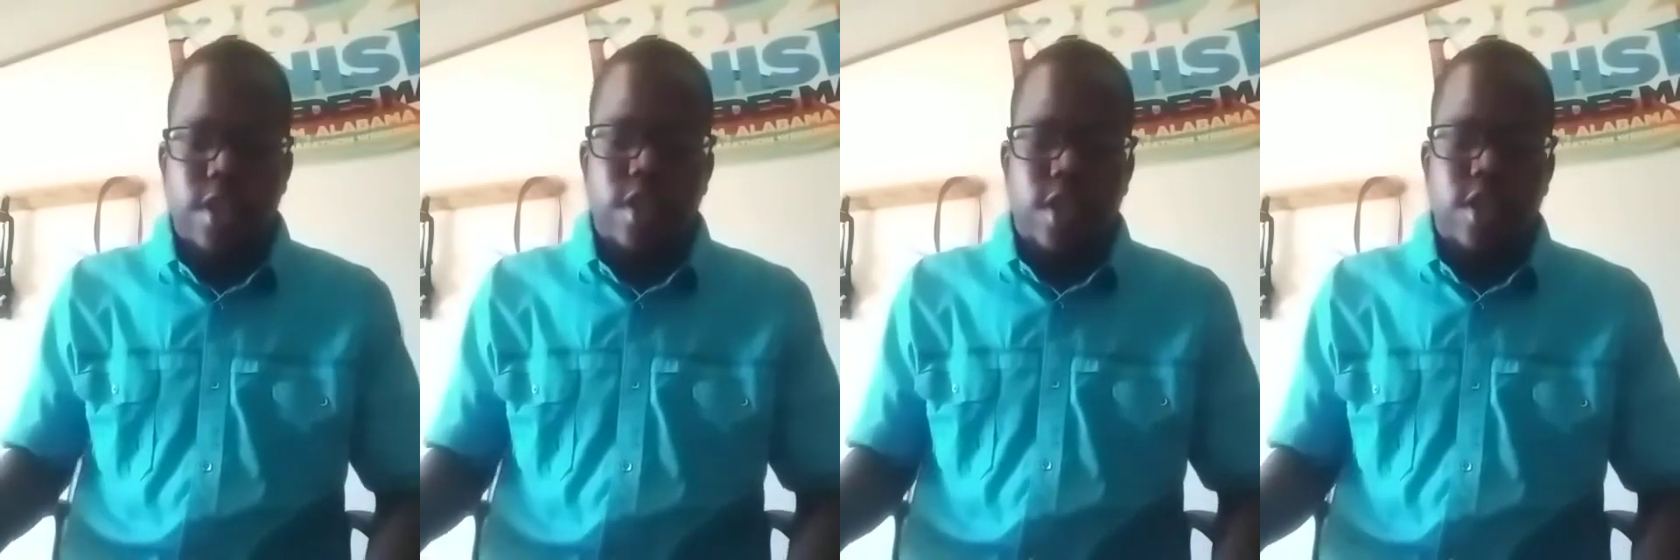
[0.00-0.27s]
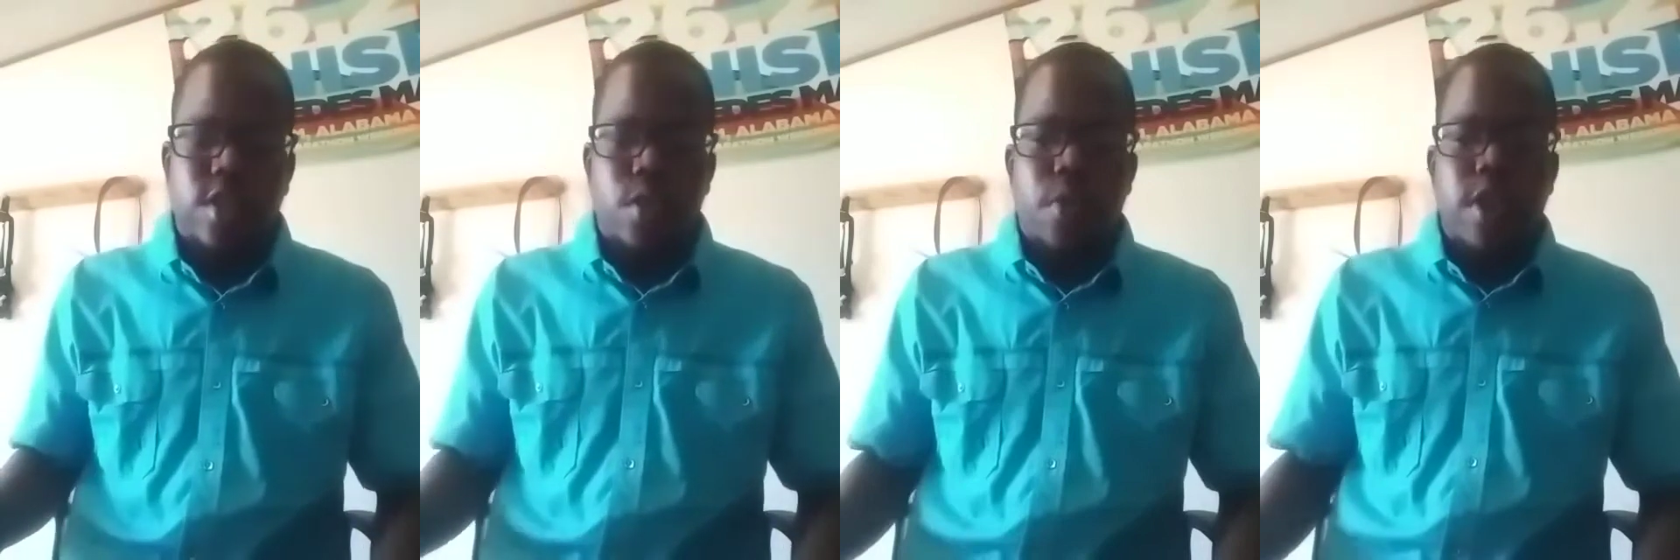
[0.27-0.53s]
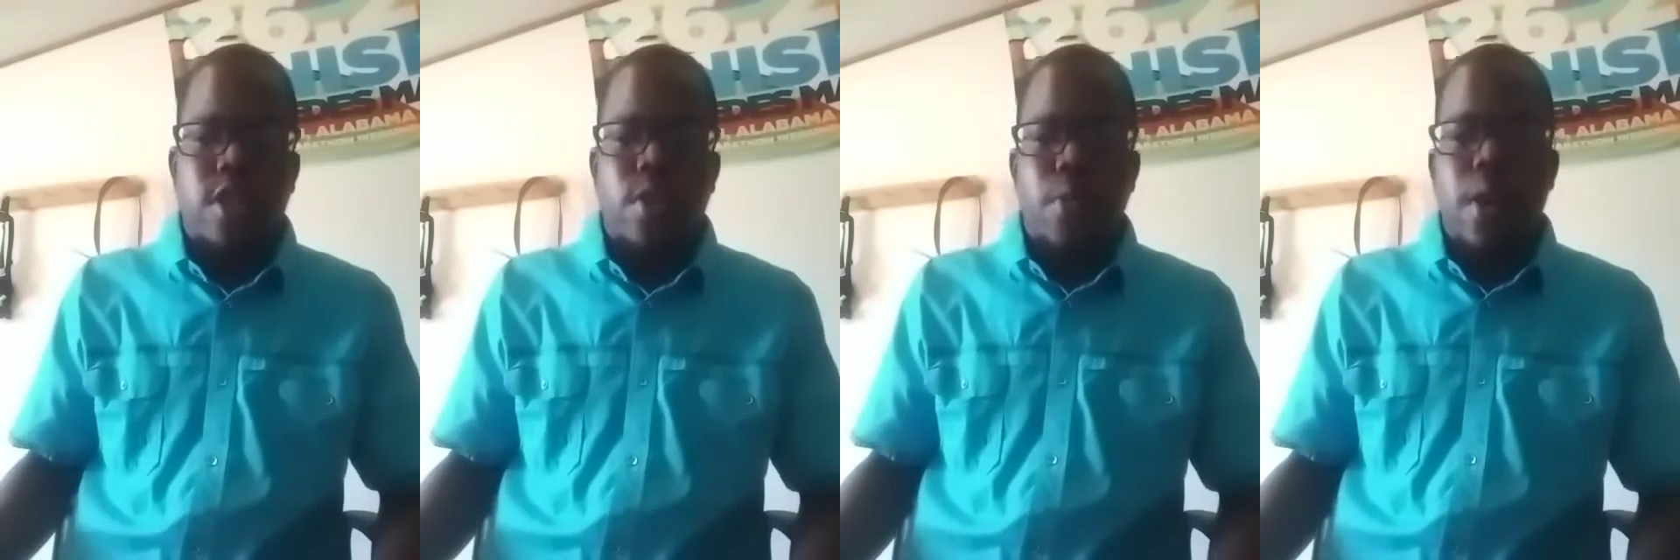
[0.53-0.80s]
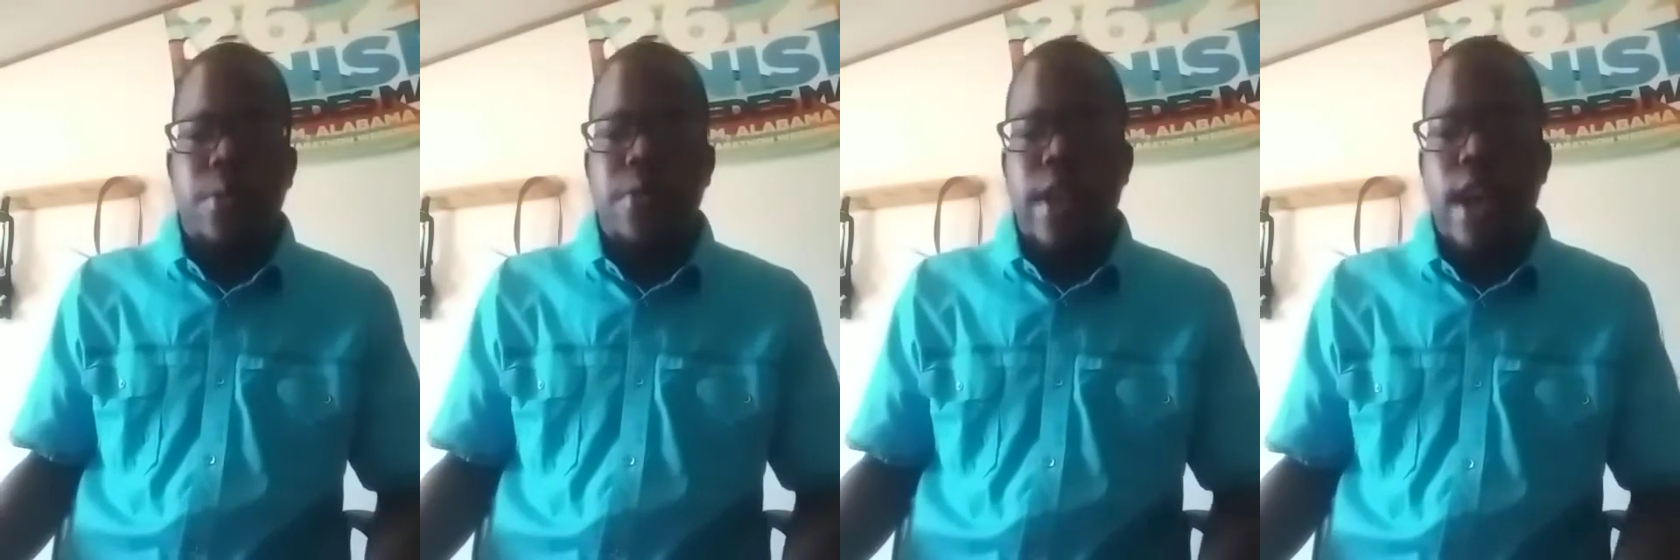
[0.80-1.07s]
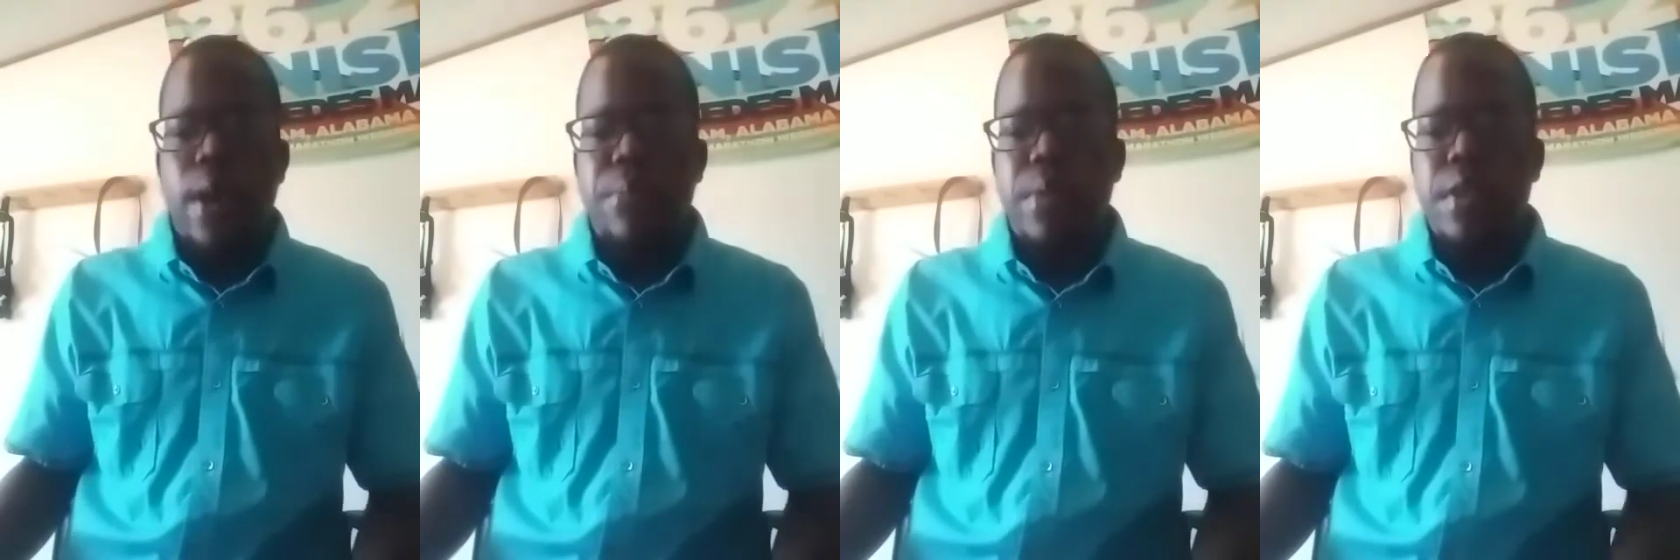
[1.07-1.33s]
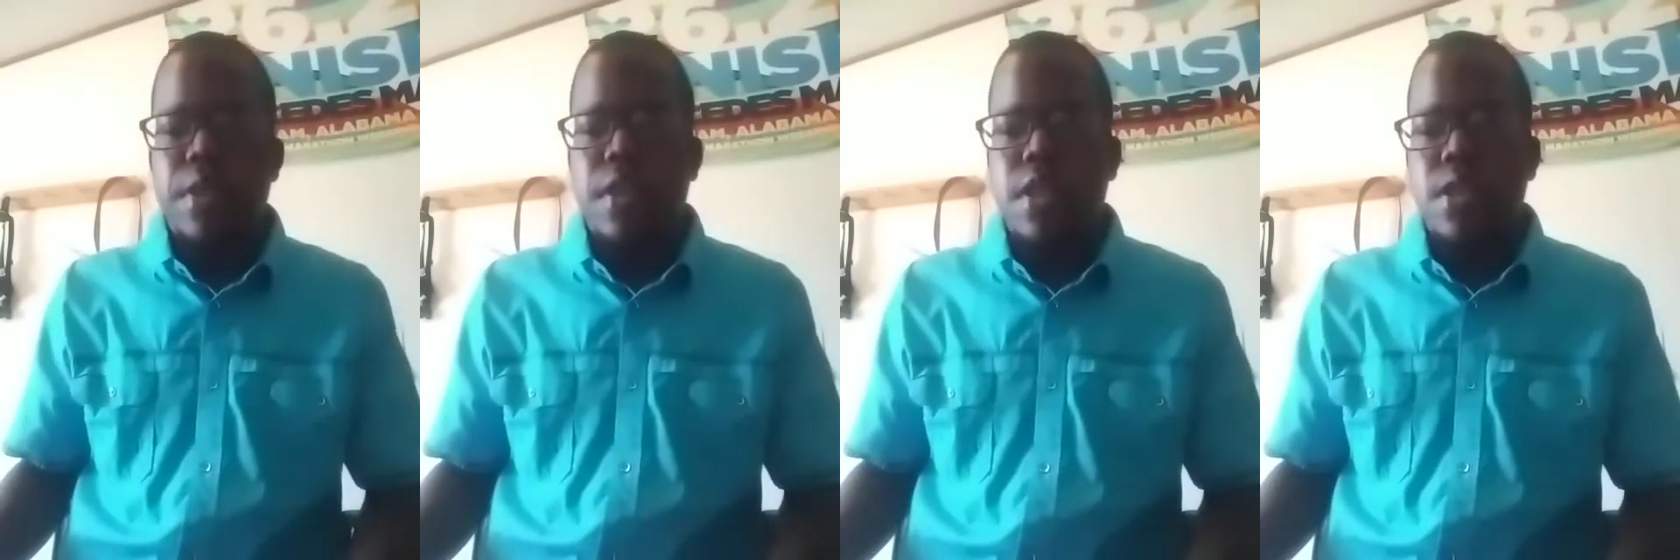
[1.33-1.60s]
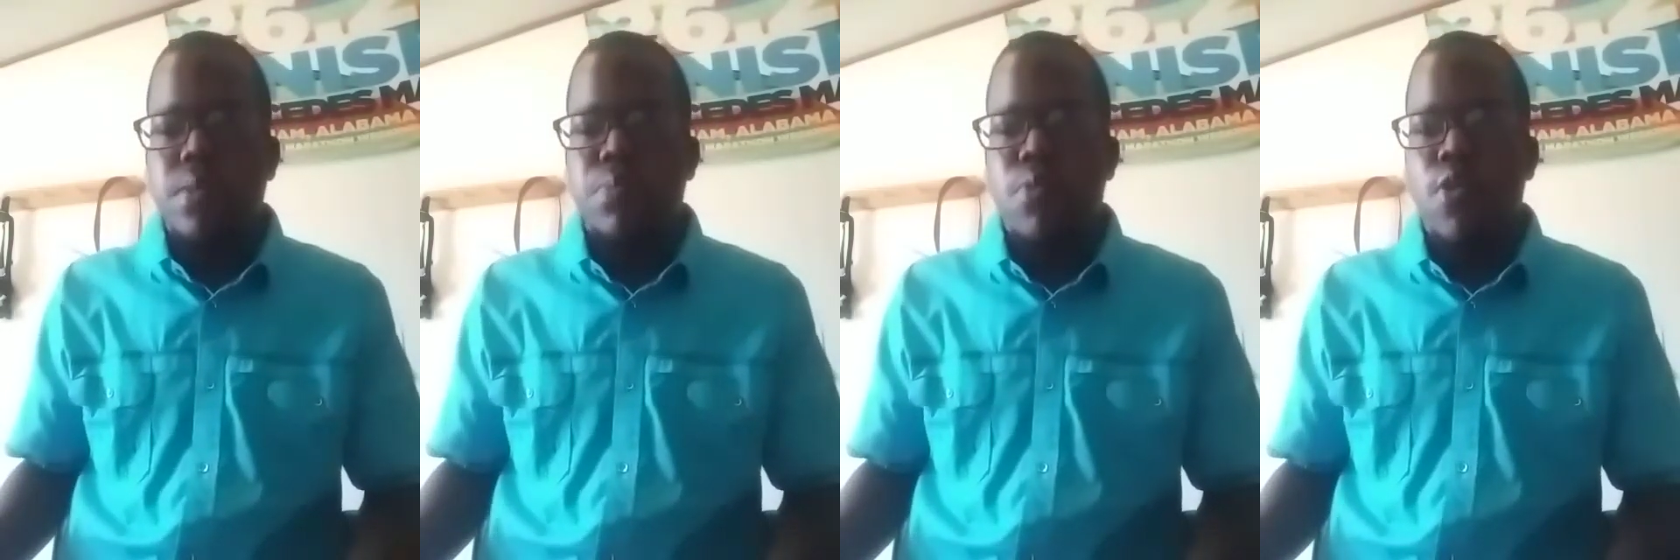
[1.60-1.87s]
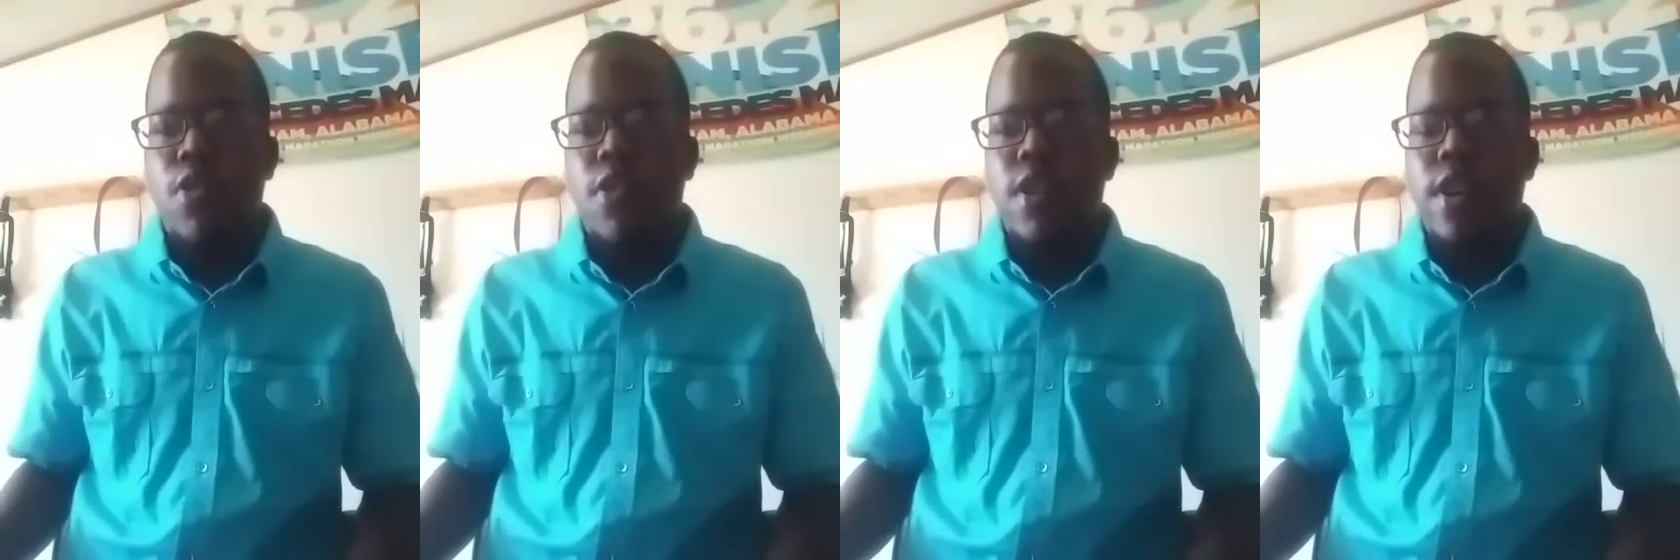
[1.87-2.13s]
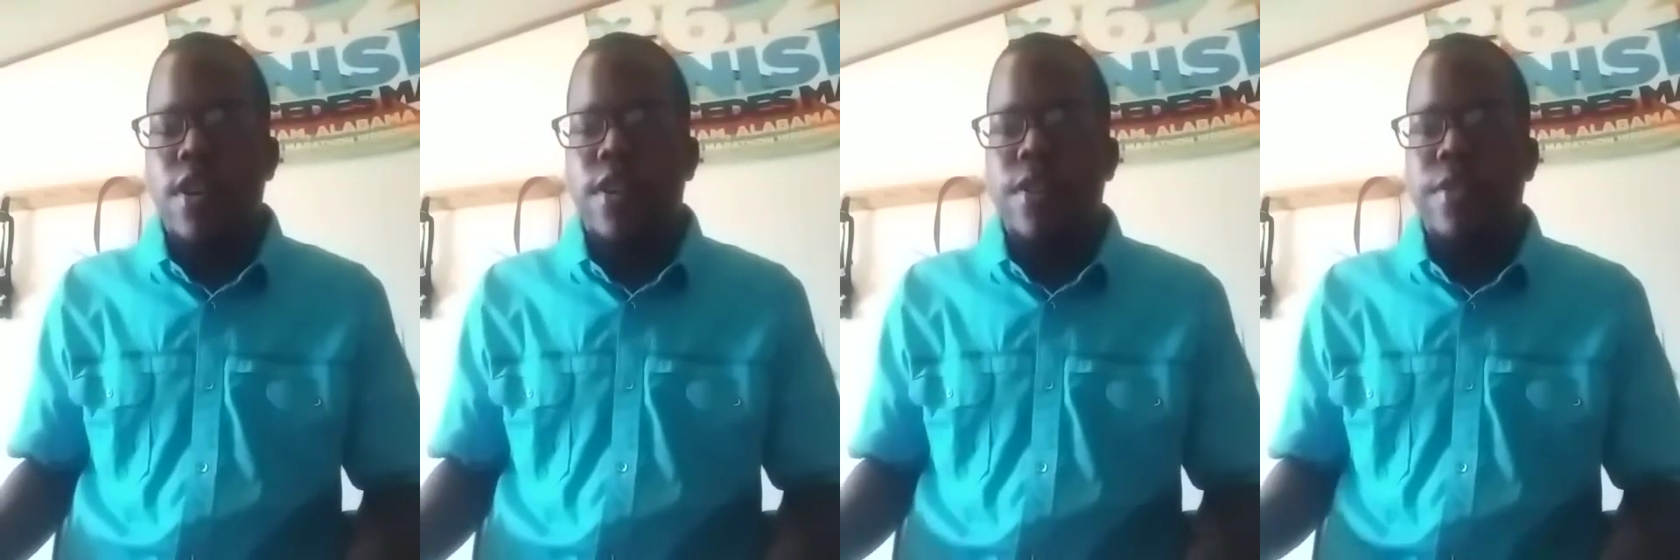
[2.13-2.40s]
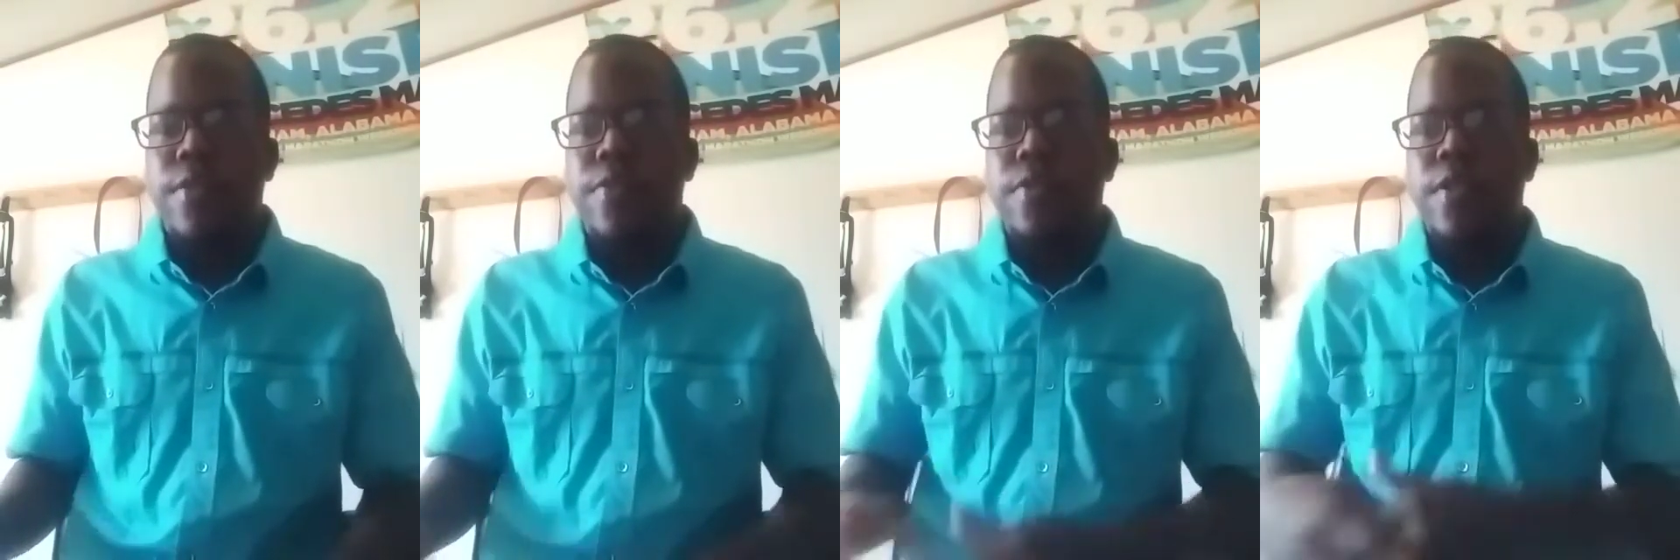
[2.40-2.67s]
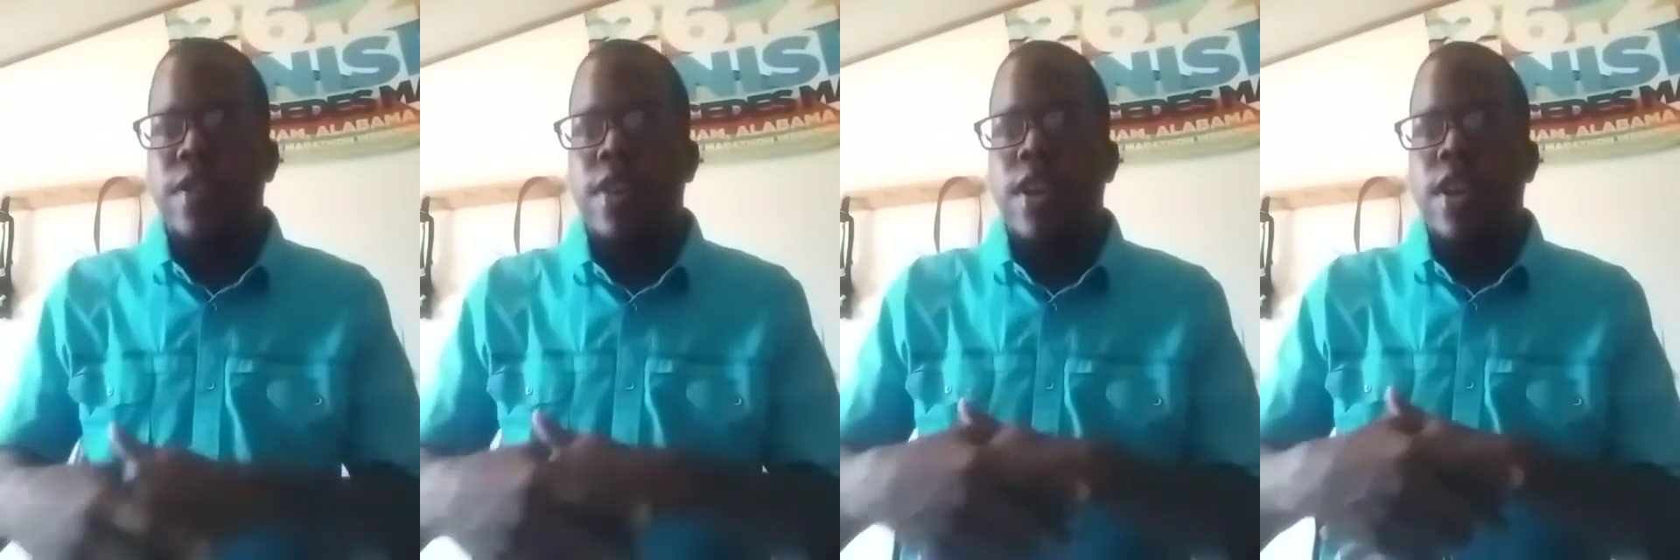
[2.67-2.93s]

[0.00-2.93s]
it's a racial wealth gap, but it's more of